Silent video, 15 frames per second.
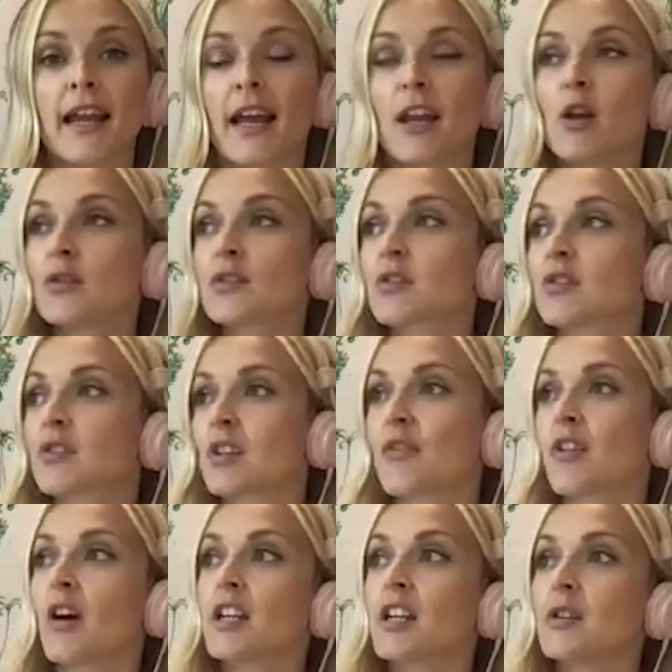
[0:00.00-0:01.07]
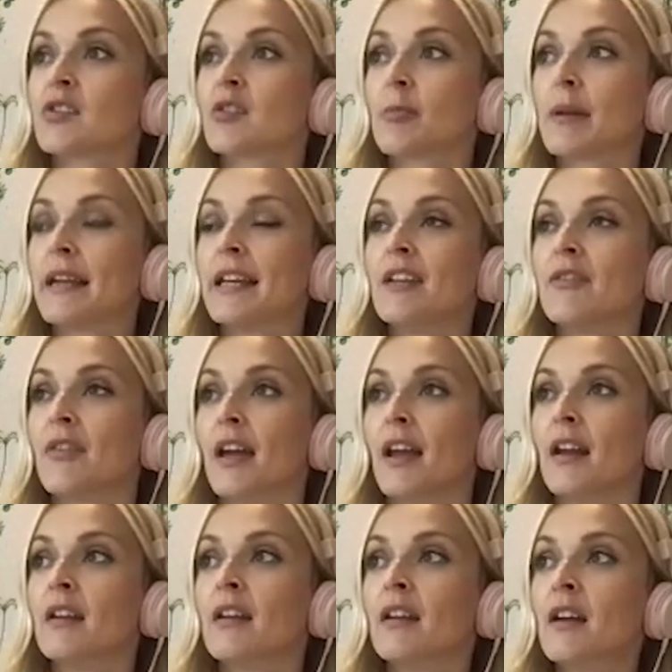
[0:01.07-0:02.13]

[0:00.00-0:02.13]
and lots of stuff that I used to believe in